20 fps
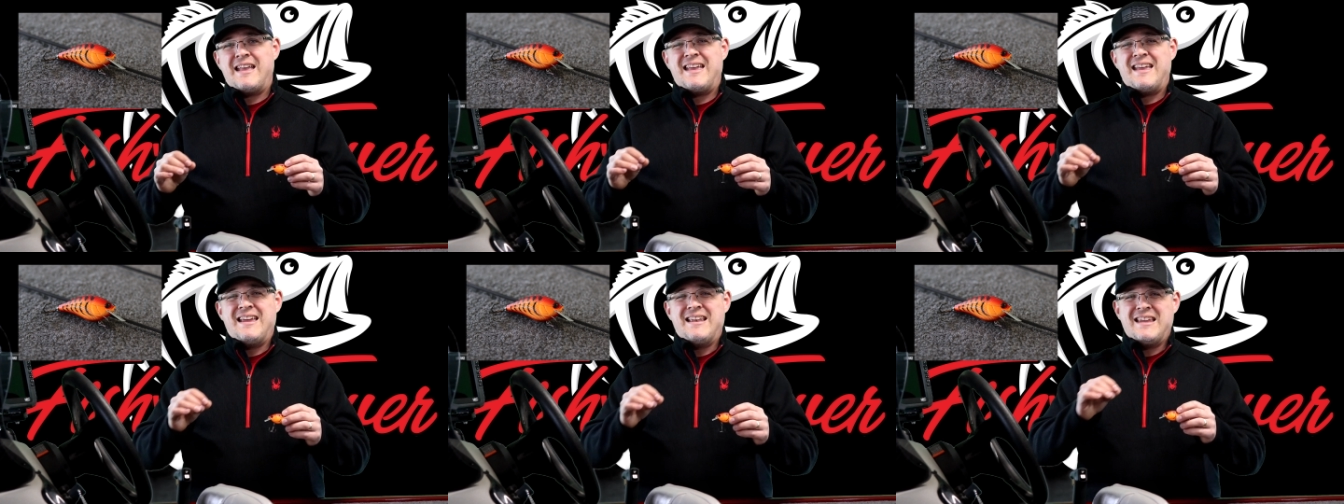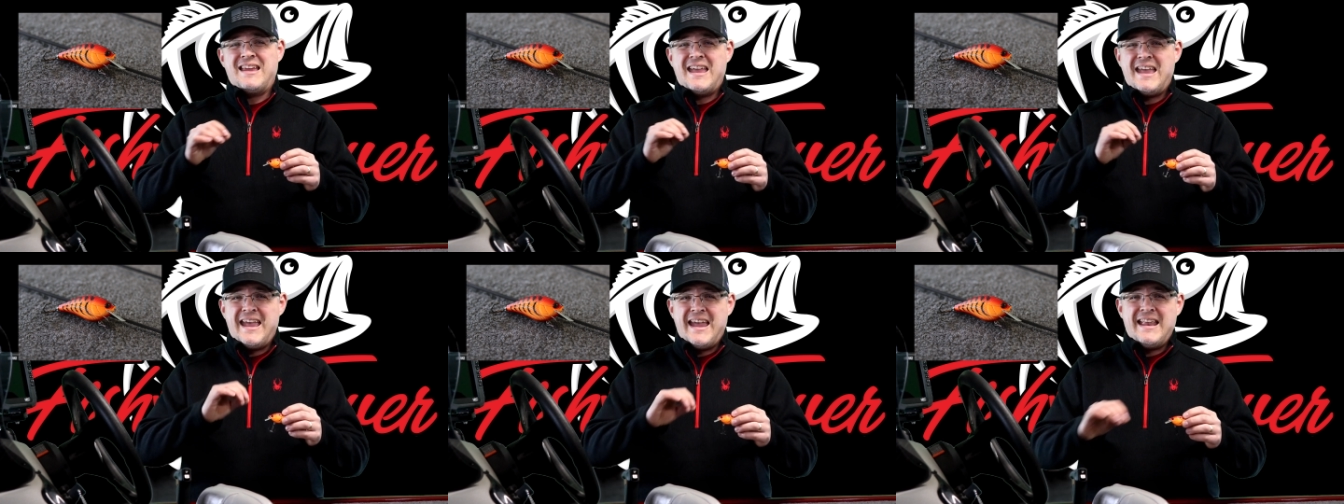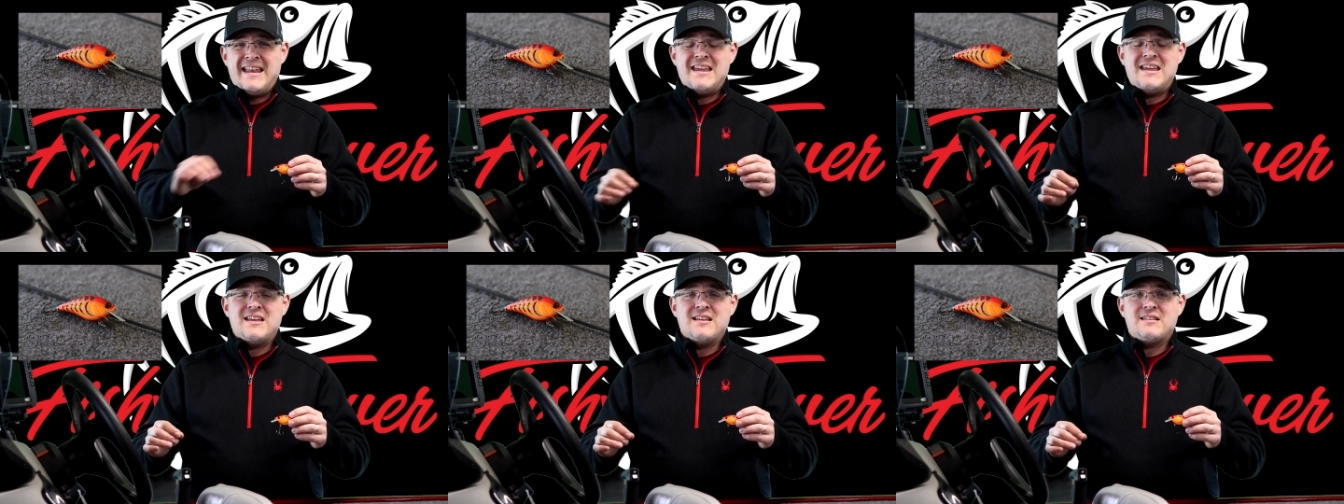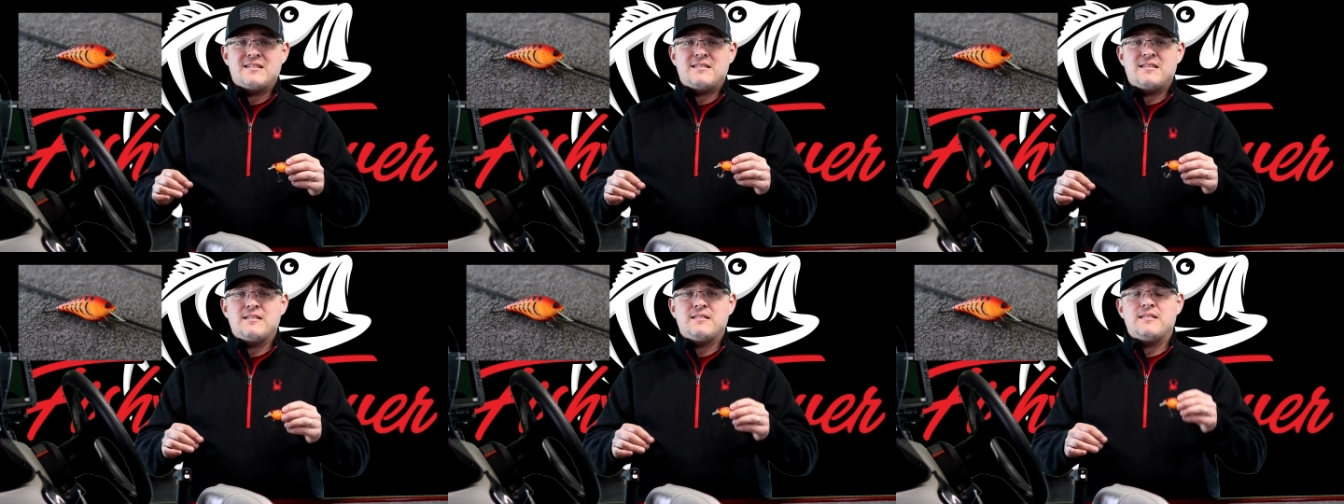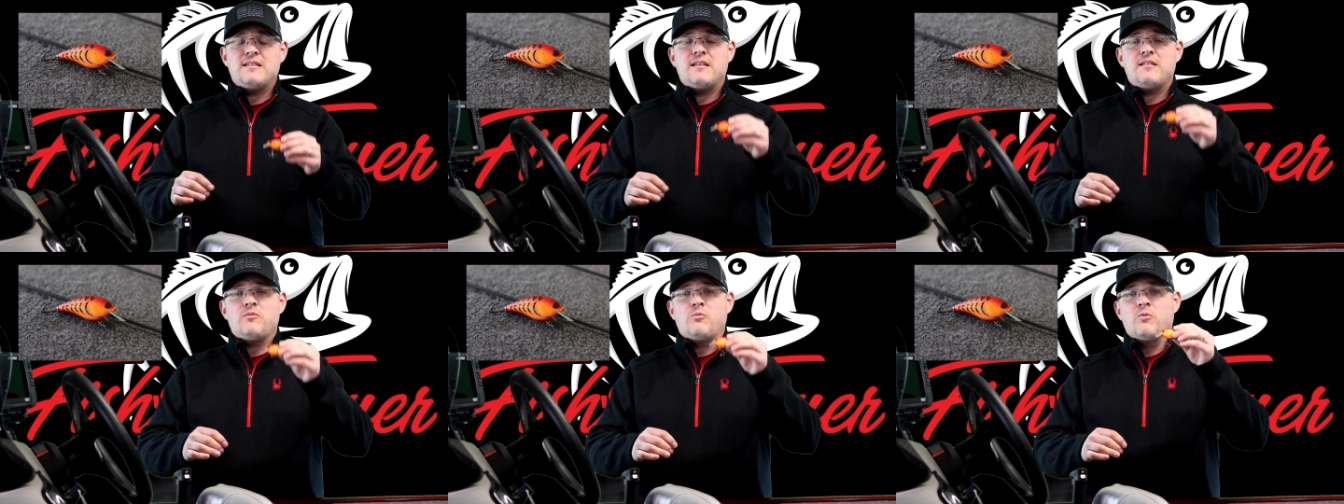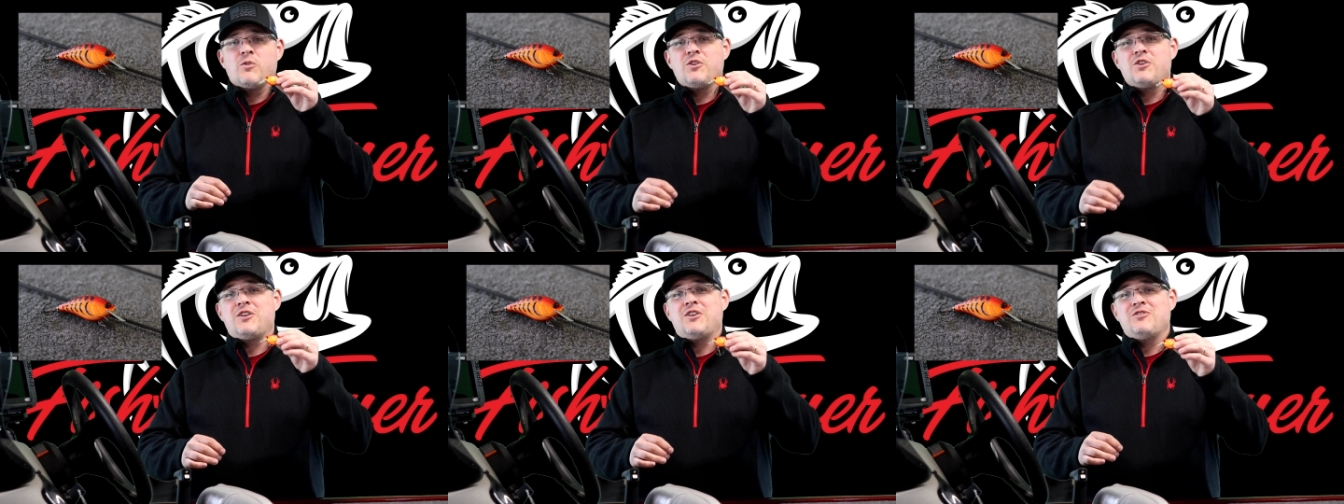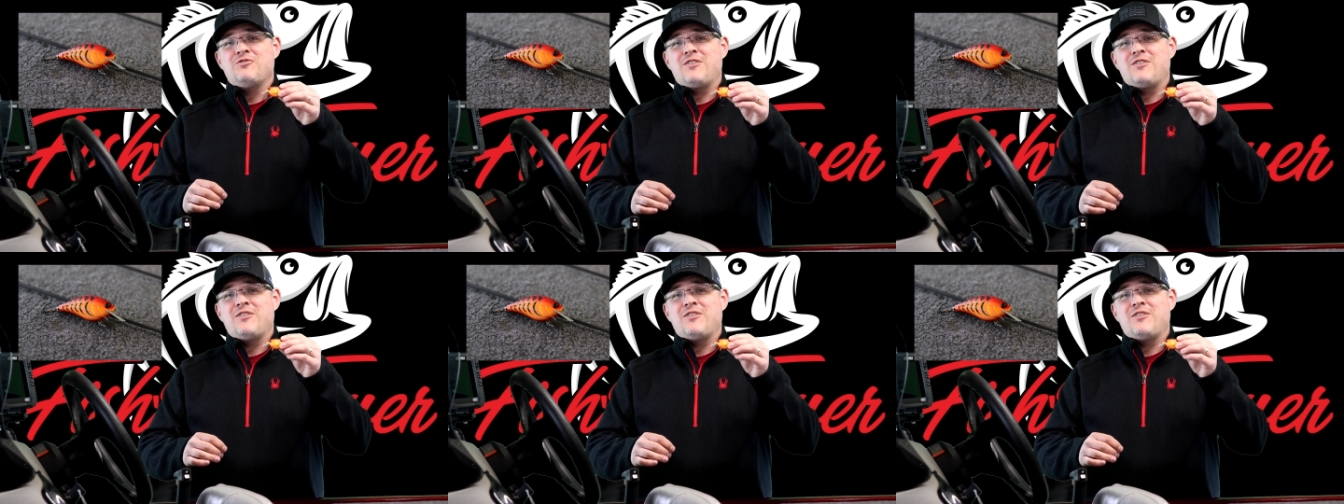In any instances where you can